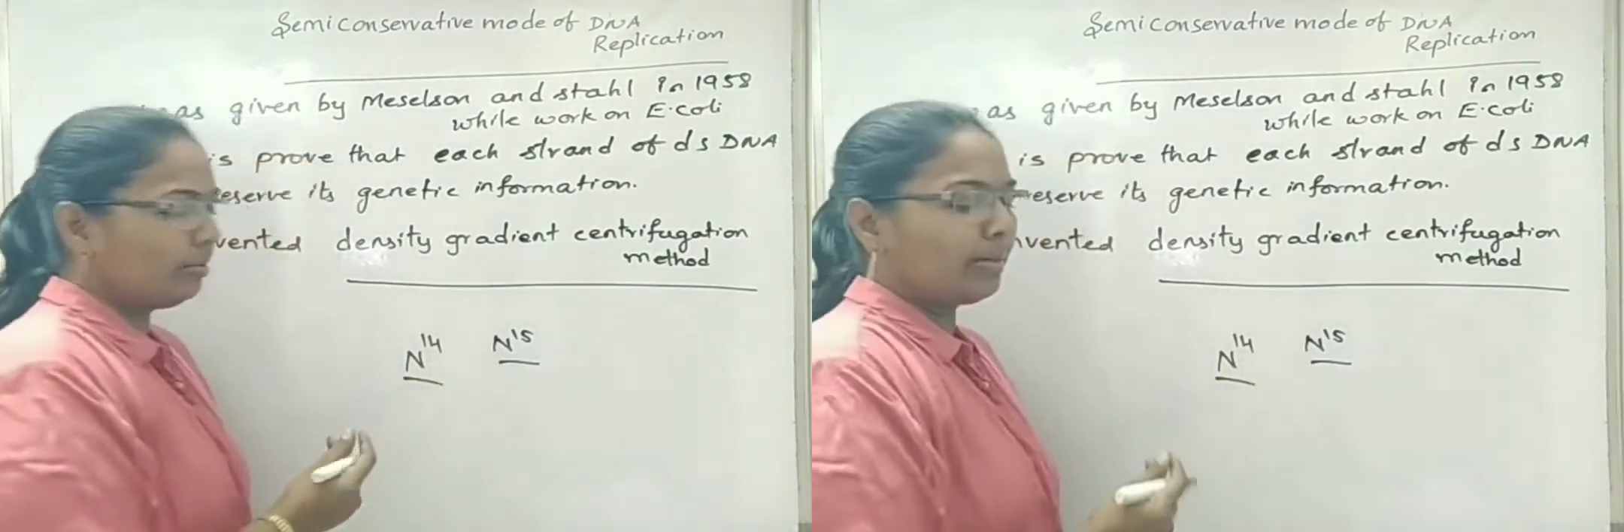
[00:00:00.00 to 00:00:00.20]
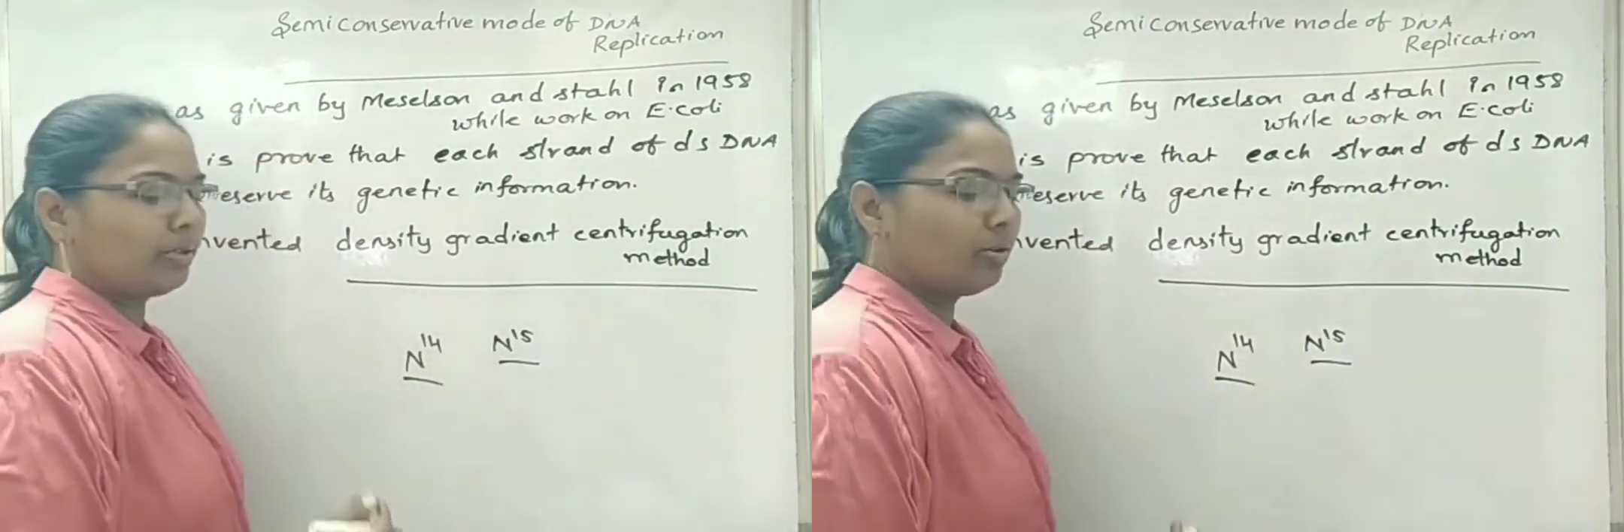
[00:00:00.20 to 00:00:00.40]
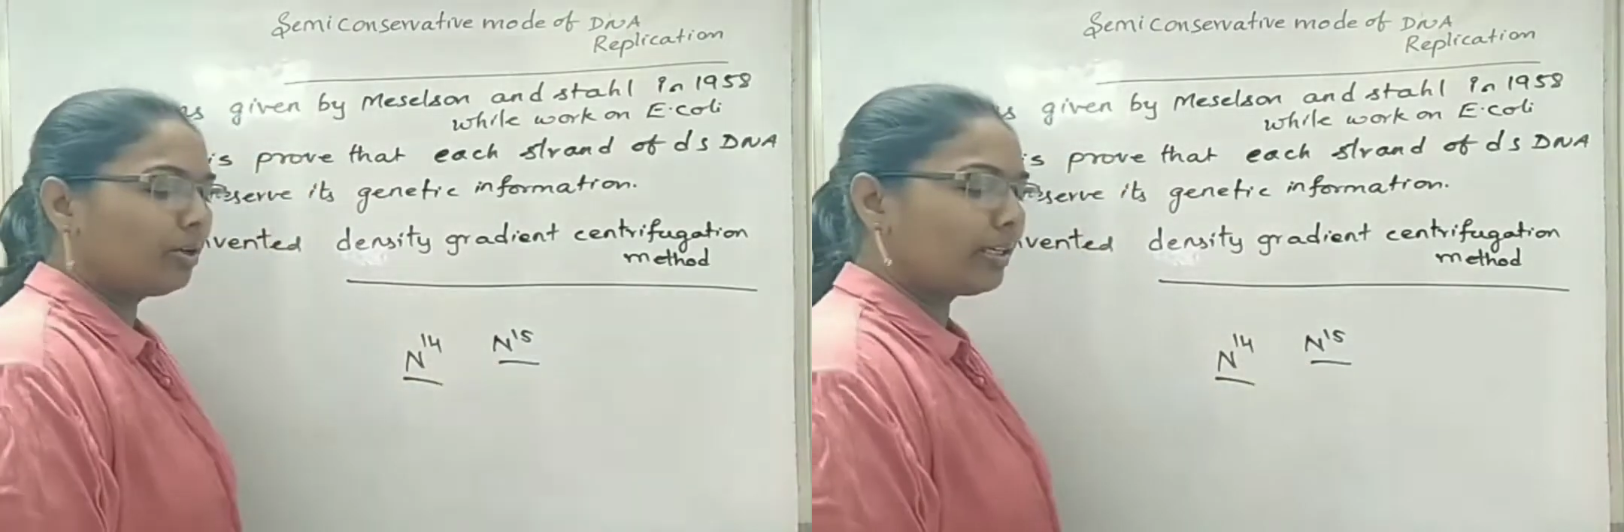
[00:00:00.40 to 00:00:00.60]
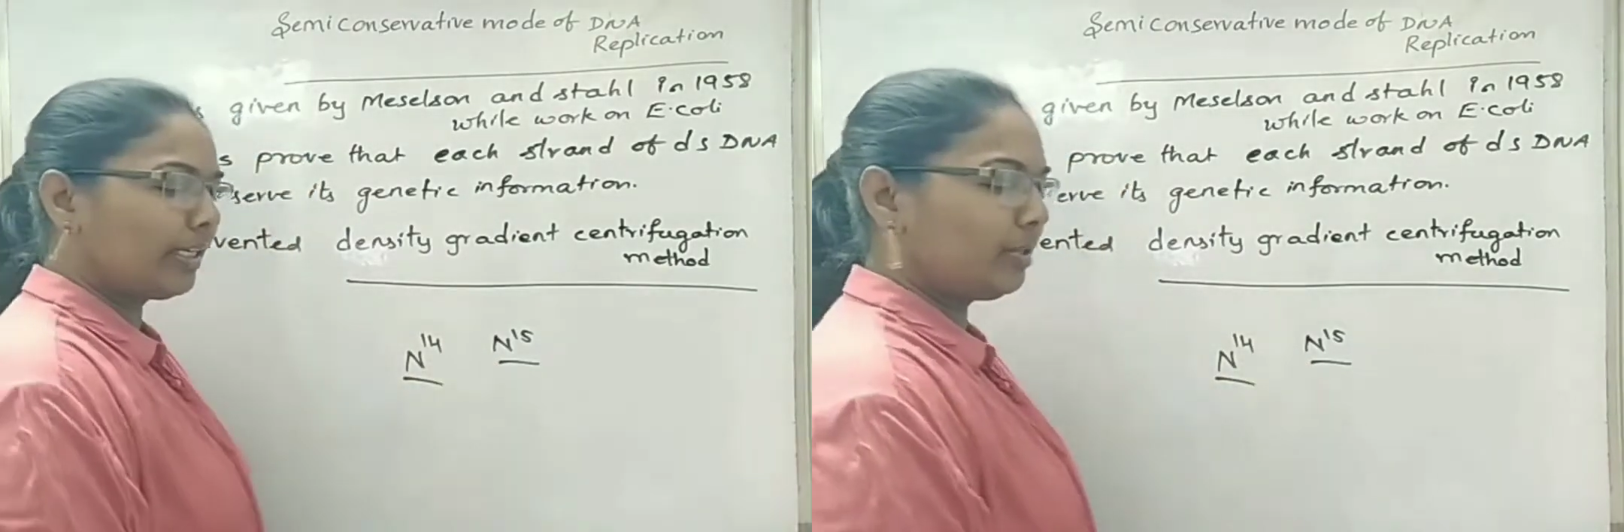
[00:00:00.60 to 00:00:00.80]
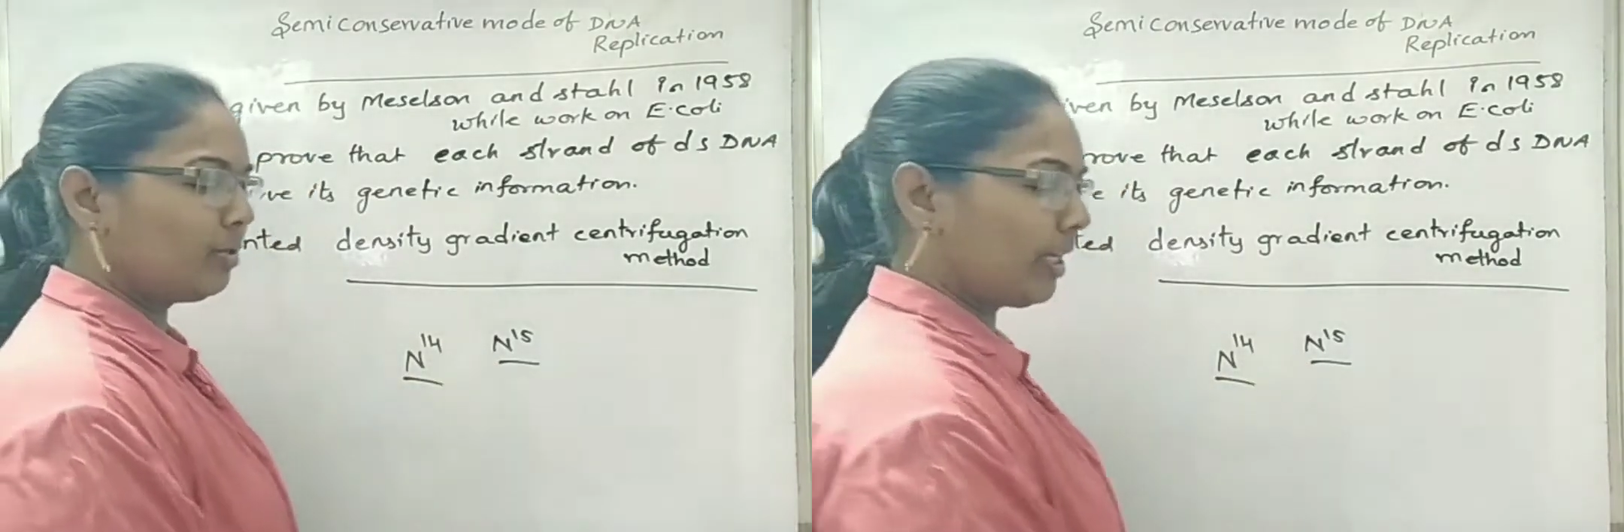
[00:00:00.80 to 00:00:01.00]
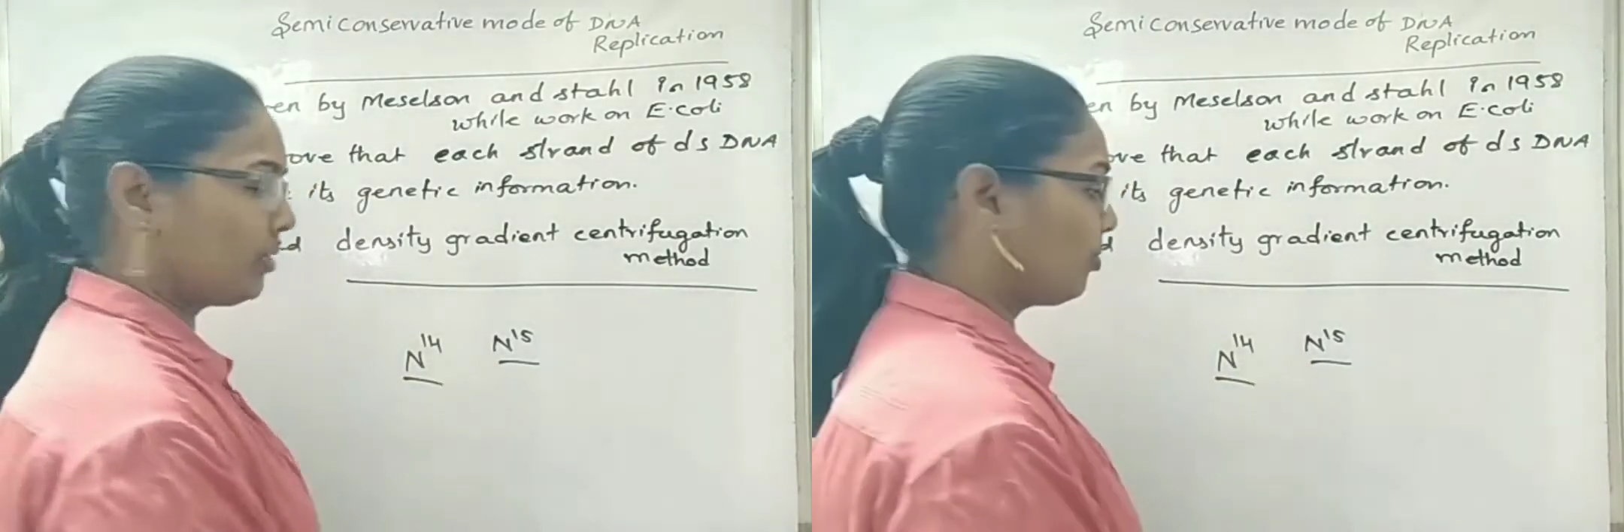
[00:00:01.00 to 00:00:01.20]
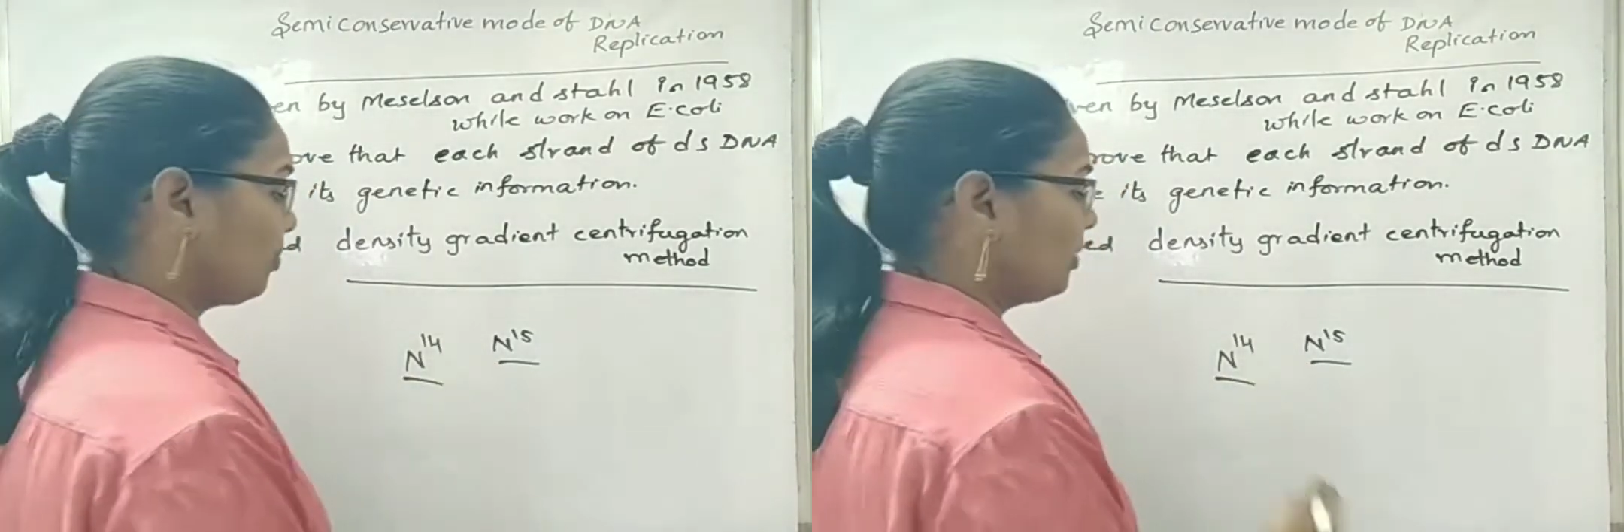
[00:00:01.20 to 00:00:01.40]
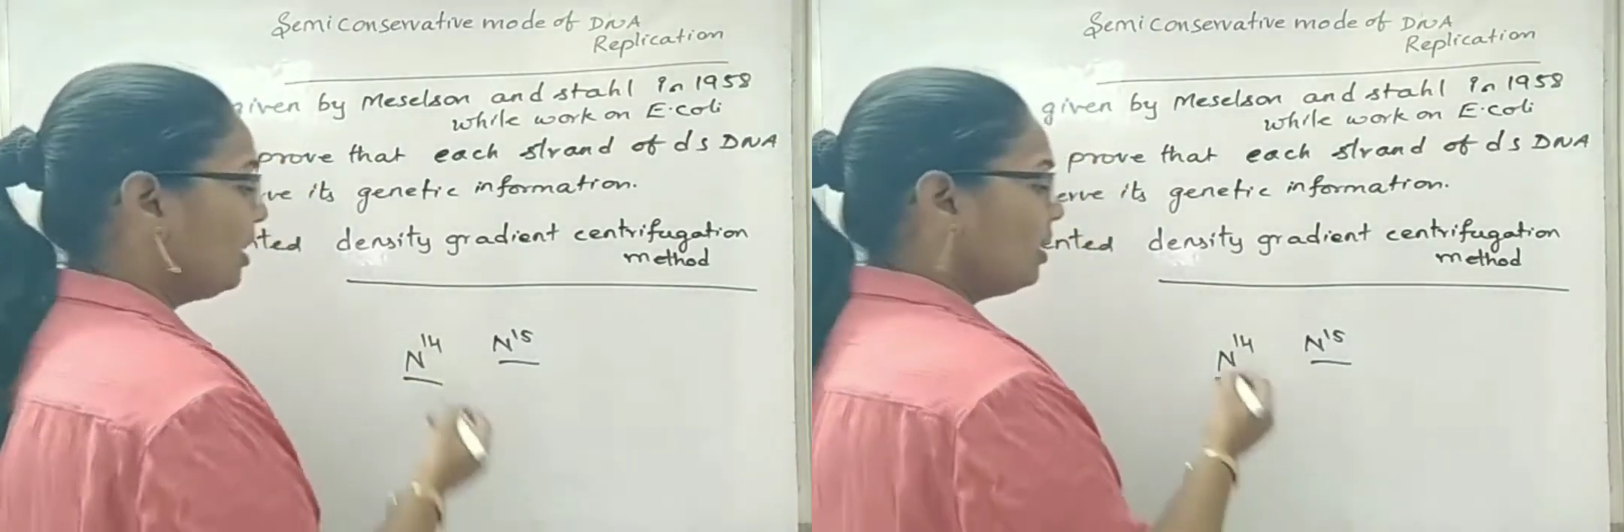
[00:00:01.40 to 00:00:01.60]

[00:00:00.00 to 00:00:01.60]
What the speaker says: but not radioisotope.